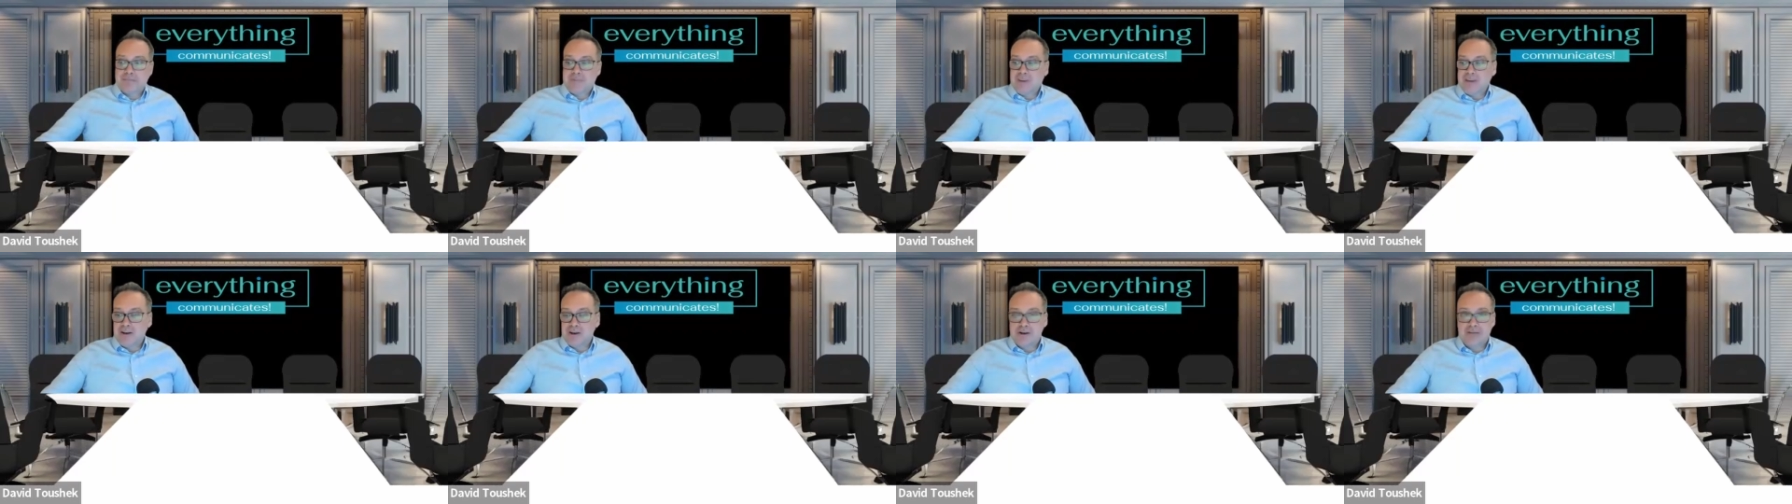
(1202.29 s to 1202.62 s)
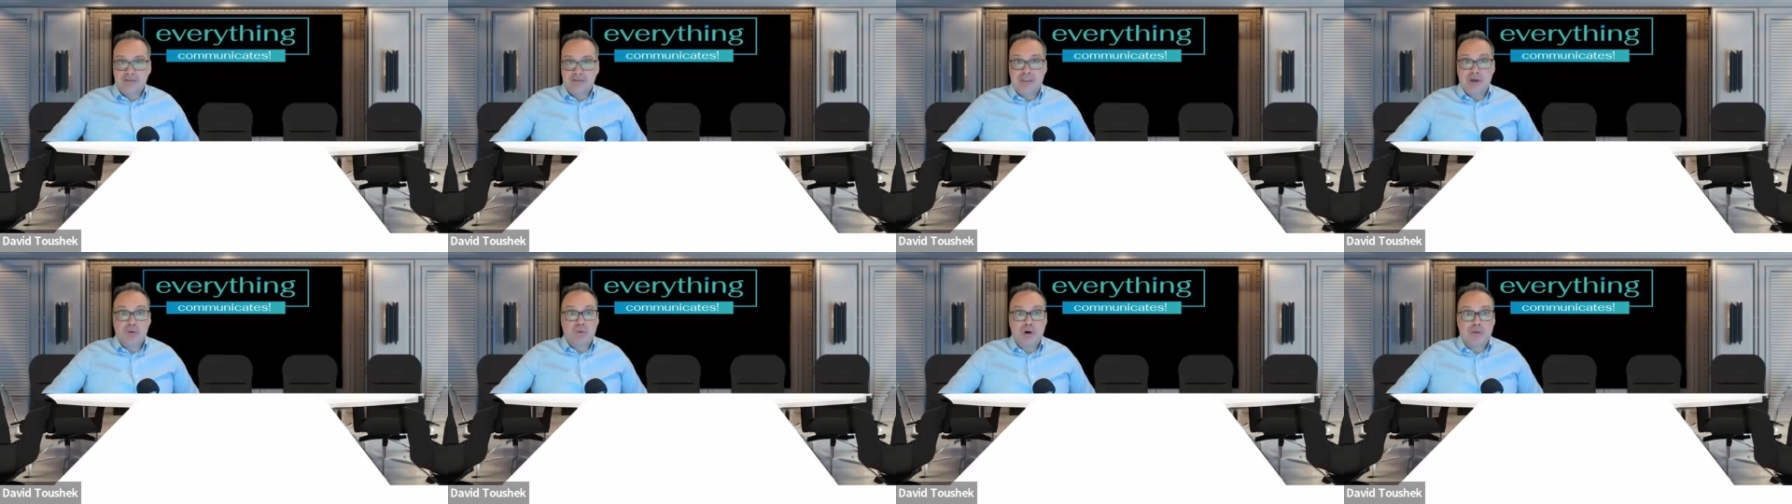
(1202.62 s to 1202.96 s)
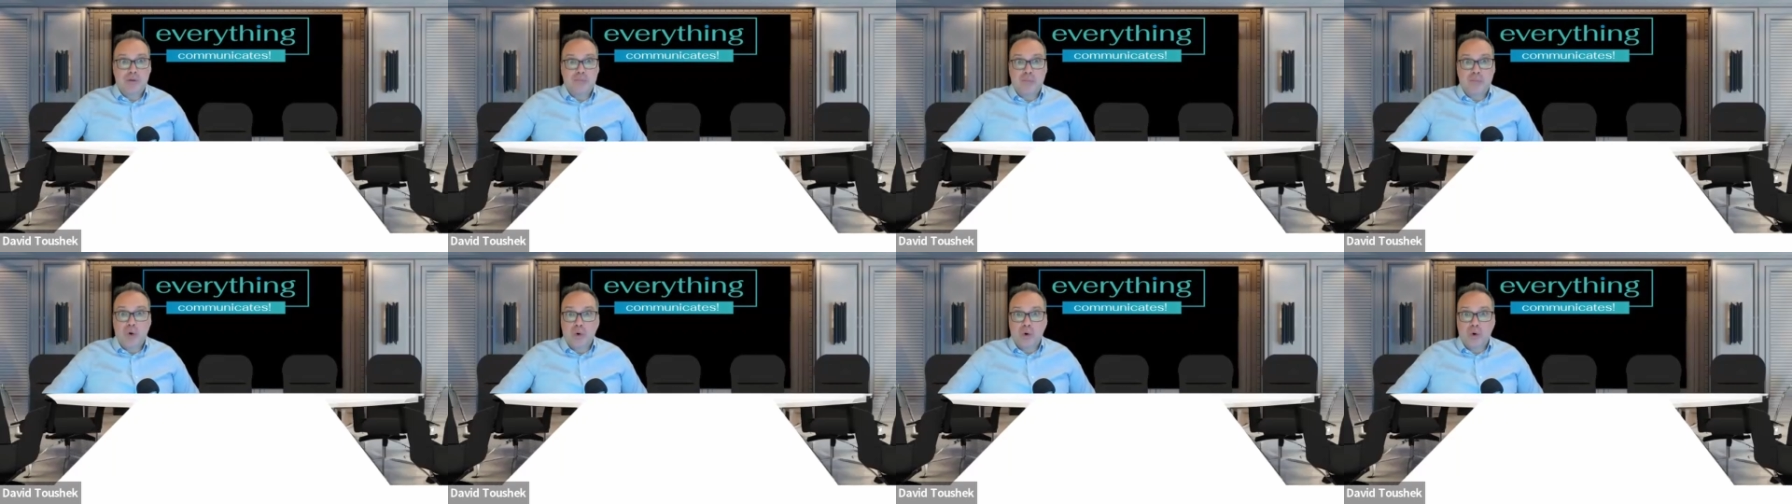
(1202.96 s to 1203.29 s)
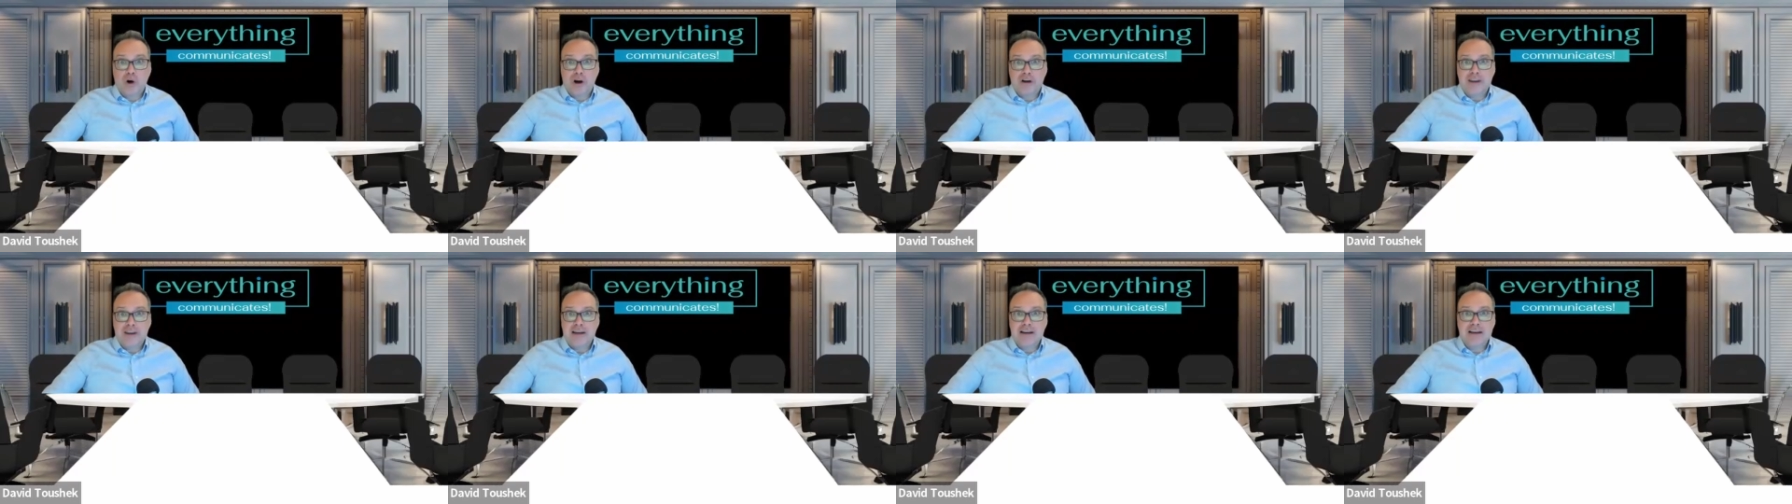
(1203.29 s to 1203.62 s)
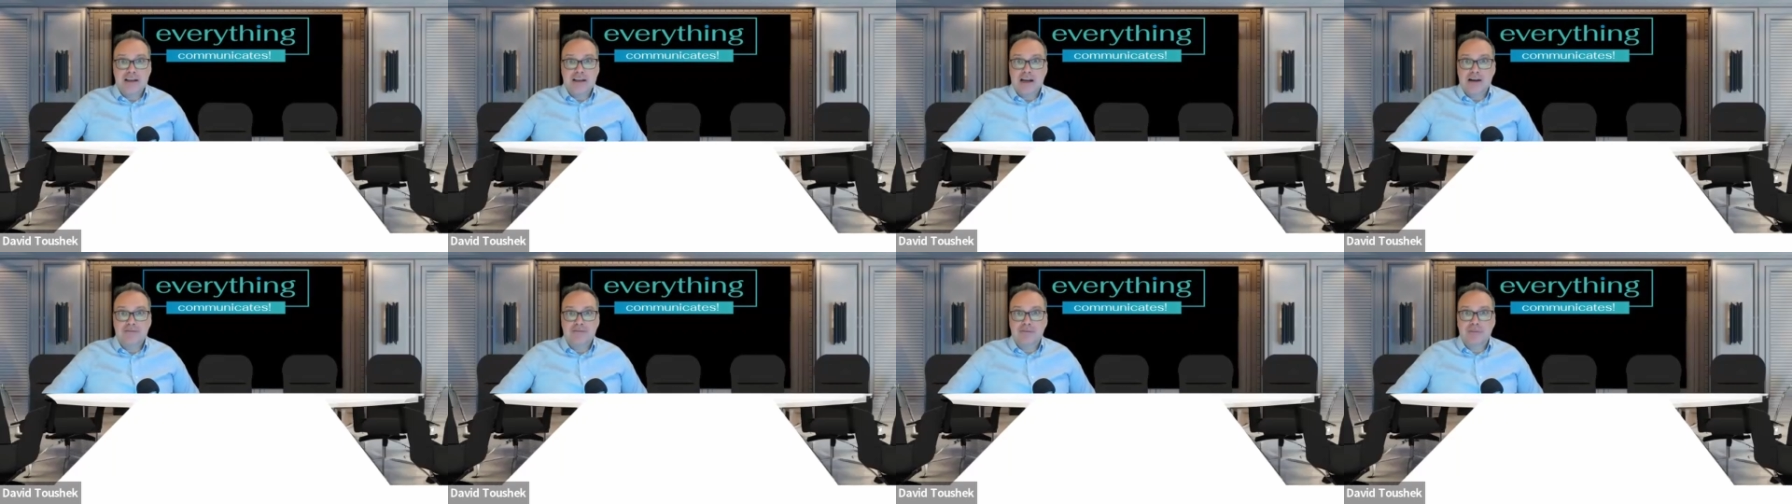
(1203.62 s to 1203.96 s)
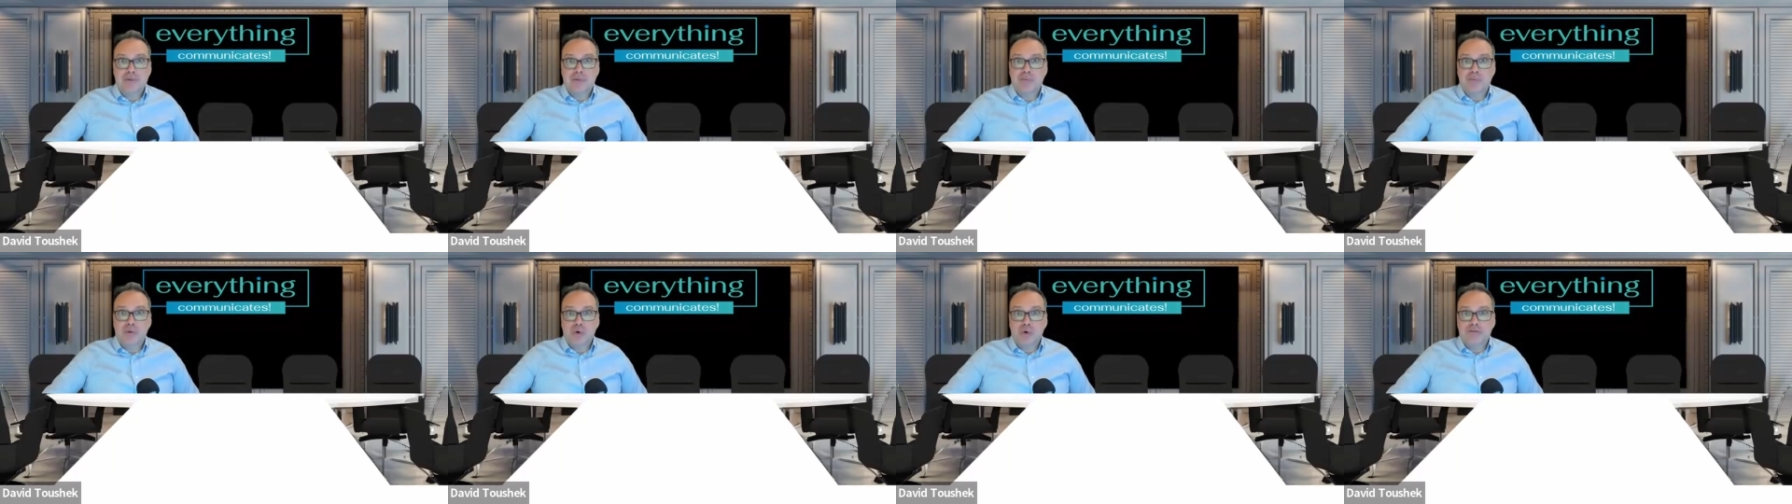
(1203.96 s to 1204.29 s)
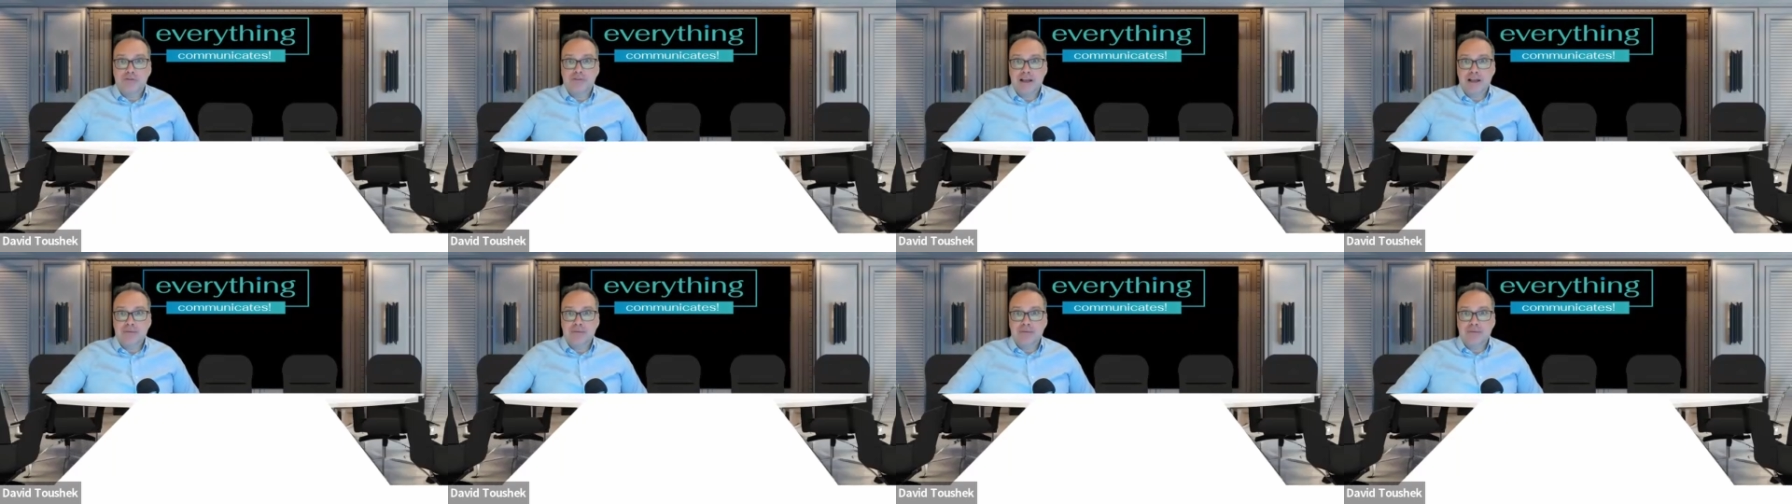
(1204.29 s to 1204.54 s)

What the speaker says: if they weren't poor, if they didn't come from a poor